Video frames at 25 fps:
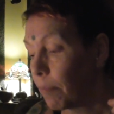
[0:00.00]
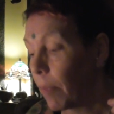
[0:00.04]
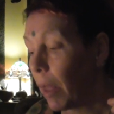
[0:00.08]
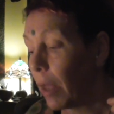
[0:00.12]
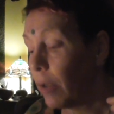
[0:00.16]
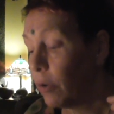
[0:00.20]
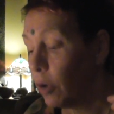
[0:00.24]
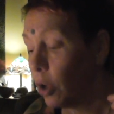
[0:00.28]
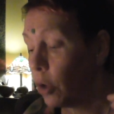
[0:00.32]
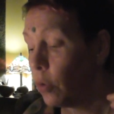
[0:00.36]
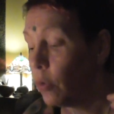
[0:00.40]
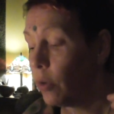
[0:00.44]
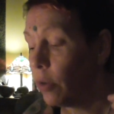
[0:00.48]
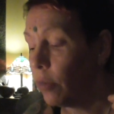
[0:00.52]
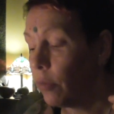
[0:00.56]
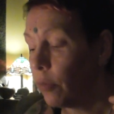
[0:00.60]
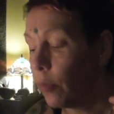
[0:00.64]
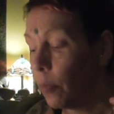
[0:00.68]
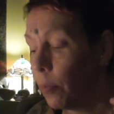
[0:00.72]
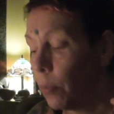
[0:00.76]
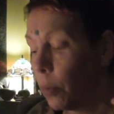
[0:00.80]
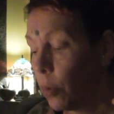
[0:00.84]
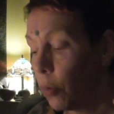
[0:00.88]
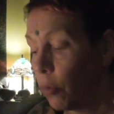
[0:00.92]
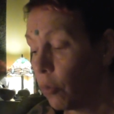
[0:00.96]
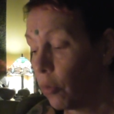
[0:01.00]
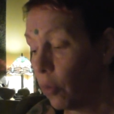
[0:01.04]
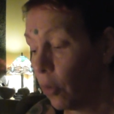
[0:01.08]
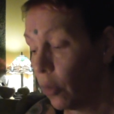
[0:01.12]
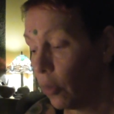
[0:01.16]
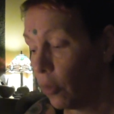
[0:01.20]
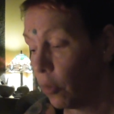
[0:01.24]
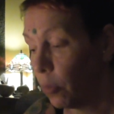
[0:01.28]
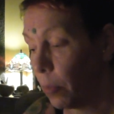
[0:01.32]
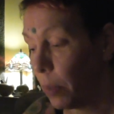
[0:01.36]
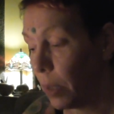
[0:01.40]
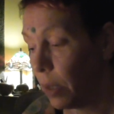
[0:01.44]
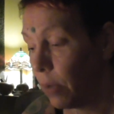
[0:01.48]
I know this from
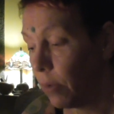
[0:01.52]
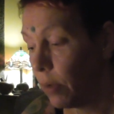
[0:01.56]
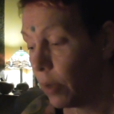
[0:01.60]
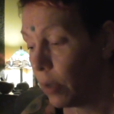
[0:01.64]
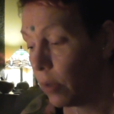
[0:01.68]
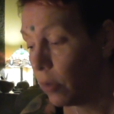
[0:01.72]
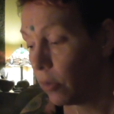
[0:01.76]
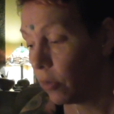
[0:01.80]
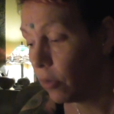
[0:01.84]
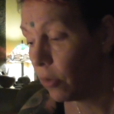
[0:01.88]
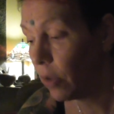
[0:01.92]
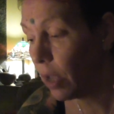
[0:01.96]
personal experience